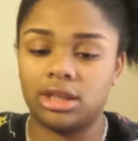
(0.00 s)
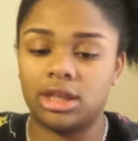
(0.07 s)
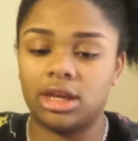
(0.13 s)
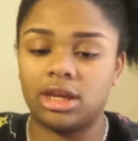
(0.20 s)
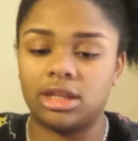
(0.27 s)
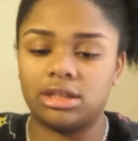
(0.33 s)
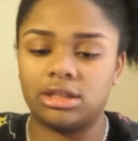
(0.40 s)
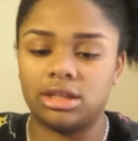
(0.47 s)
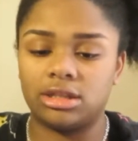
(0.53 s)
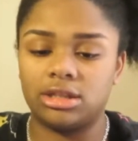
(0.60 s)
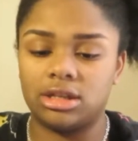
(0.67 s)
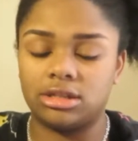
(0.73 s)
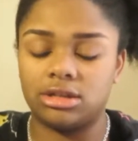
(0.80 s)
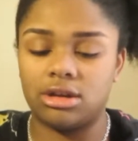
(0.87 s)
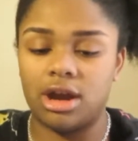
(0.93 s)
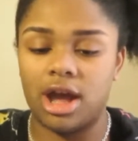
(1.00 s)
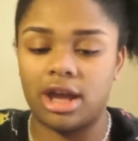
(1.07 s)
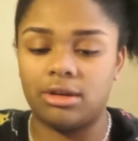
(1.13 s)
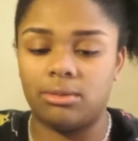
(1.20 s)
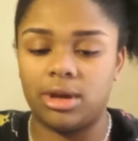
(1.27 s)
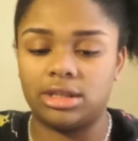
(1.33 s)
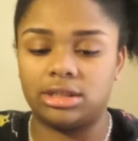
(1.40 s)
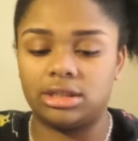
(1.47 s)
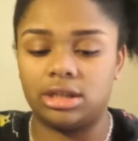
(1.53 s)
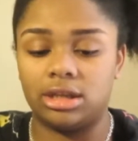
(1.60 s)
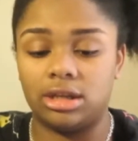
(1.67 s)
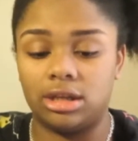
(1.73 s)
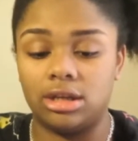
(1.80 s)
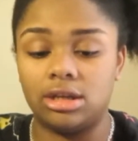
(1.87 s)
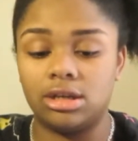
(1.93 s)
I think I got just their high
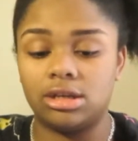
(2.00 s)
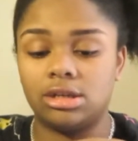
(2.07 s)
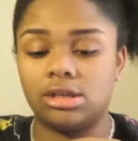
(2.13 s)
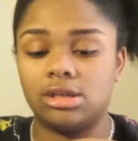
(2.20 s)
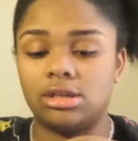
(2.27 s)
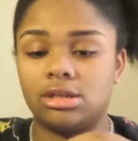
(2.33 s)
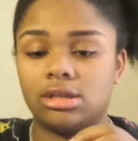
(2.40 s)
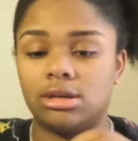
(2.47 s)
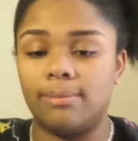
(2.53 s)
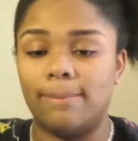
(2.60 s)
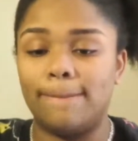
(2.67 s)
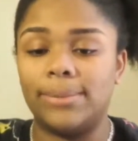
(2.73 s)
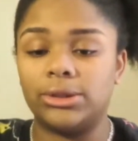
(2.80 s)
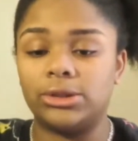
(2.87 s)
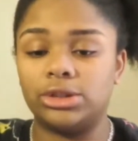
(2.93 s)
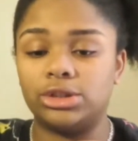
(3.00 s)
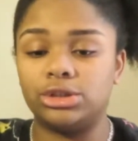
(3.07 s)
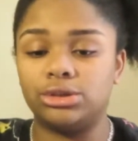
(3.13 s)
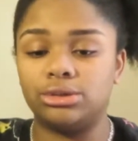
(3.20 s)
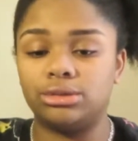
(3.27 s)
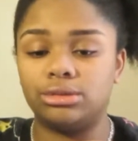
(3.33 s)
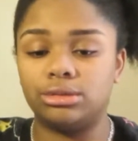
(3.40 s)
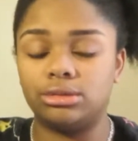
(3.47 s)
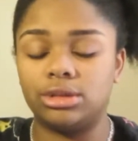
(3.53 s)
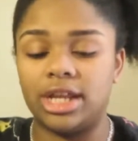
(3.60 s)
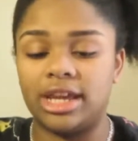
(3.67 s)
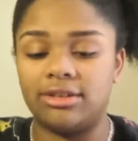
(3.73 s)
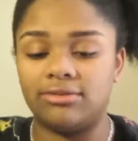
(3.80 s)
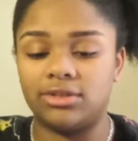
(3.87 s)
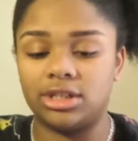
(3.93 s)
waisted blue
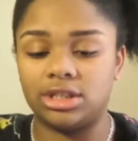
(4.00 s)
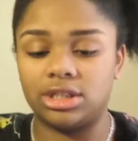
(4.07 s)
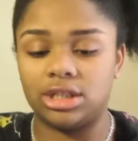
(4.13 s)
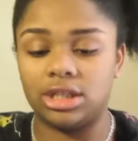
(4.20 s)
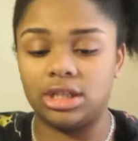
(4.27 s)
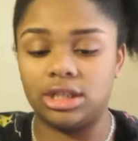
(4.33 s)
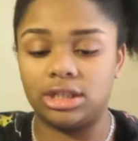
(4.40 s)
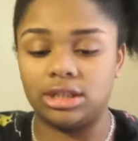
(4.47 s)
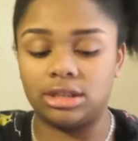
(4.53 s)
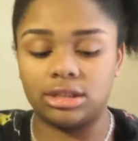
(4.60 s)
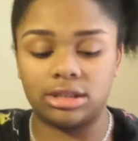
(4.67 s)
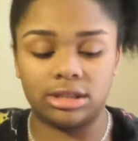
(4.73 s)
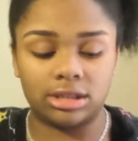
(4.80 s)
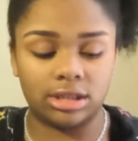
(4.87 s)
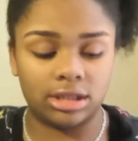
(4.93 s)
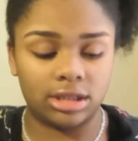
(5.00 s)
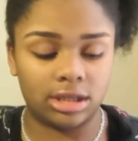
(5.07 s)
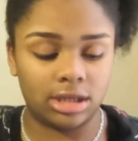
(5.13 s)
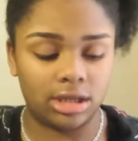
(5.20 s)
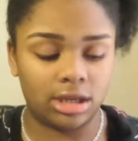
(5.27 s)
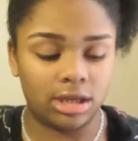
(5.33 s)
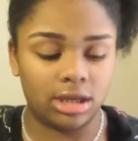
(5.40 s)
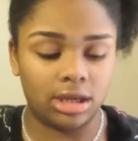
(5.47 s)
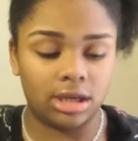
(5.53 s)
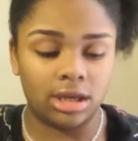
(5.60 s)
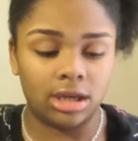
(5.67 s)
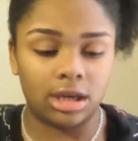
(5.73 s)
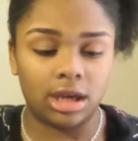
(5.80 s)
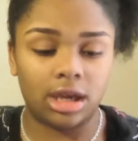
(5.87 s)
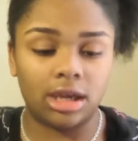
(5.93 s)
navy jeans.
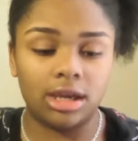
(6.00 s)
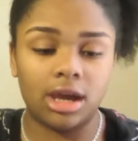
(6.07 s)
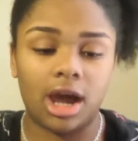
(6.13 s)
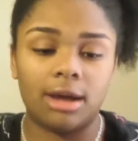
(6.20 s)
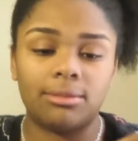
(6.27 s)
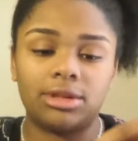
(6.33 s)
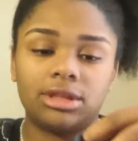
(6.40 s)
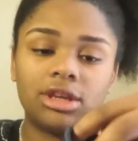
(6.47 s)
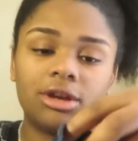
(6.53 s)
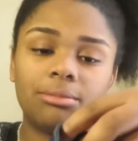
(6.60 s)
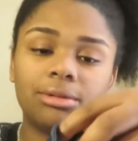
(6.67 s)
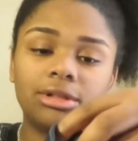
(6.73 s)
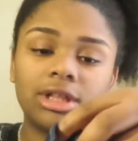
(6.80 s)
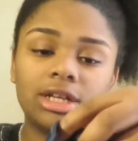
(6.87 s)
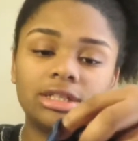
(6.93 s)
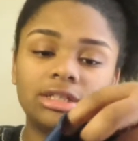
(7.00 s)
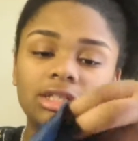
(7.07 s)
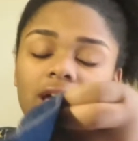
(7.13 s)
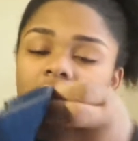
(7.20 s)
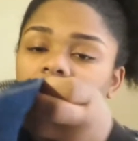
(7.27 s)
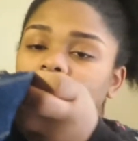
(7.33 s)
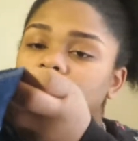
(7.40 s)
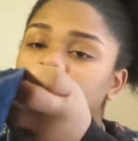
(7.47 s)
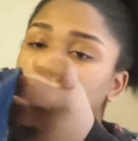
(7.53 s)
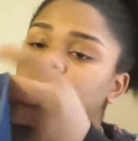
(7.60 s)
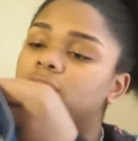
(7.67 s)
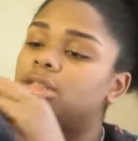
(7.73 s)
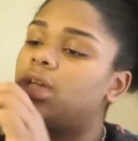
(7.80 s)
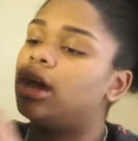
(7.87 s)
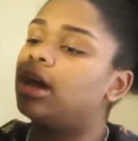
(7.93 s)
I'm in their plus
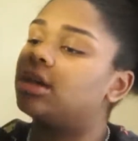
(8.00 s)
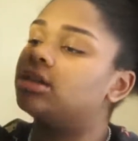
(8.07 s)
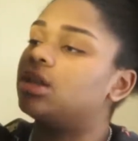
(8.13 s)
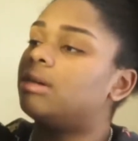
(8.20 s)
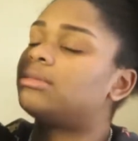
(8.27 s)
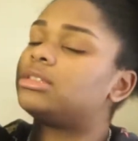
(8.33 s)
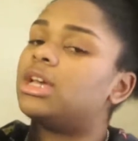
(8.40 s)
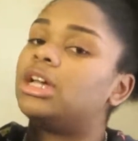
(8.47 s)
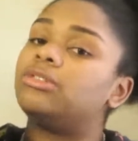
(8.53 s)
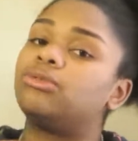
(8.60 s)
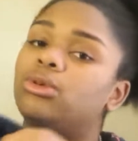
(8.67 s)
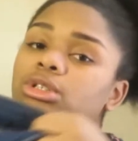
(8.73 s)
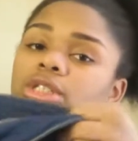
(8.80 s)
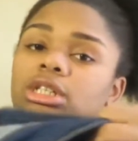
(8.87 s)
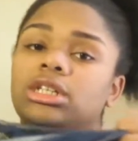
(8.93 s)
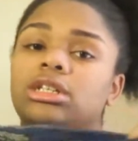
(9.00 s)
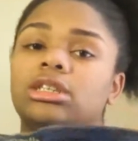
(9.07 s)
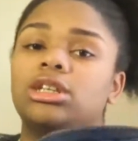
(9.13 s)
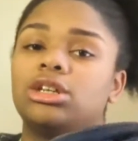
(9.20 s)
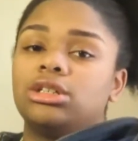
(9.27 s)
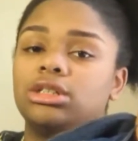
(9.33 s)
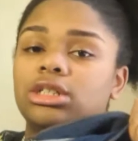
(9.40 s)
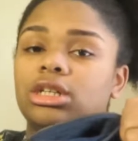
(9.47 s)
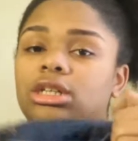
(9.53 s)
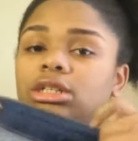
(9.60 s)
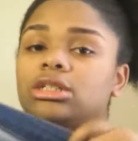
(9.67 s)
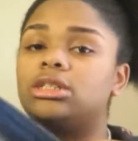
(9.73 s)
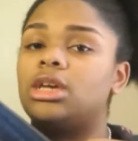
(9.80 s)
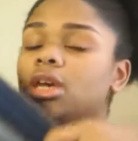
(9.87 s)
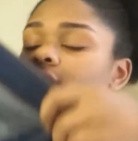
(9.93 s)
size because I'm a size 14 in their
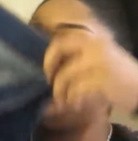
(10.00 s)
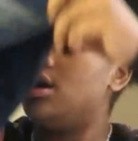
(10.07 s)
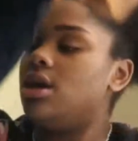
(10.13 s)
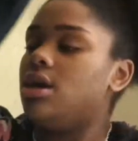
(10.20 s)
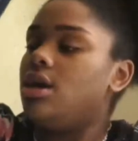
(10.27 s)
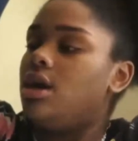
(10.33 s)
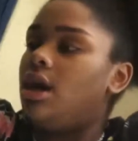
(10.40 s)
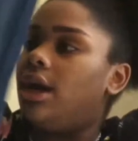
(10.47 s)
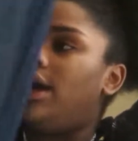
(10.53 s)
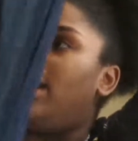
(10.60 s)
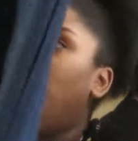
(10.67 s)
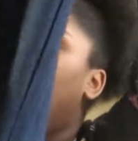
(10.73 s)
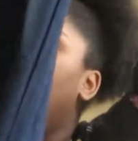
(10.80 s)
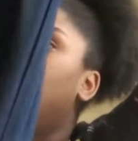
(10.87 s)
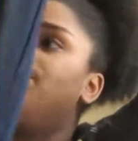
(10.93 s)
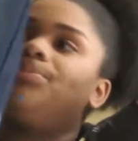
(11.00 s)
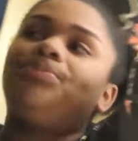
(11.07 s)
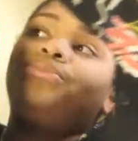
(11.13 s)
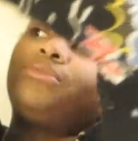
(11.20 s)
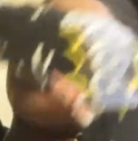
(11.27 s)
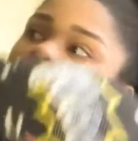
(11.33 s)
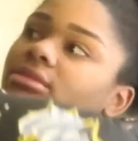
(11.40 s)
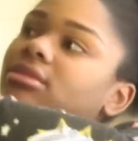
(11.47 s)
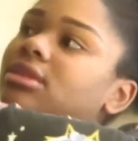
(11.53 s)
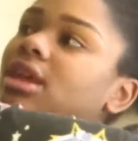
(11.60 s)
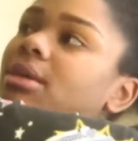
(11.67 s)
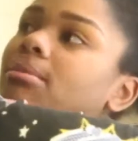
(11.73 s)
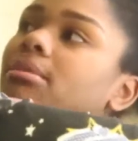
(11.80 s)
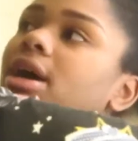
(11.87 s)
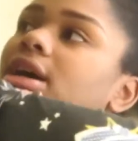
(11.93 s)
jeans, and
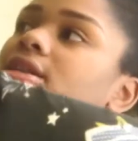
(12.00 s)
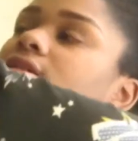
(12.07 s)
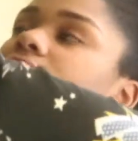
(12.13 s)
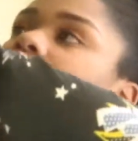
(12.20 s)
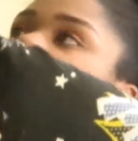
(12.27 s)
they might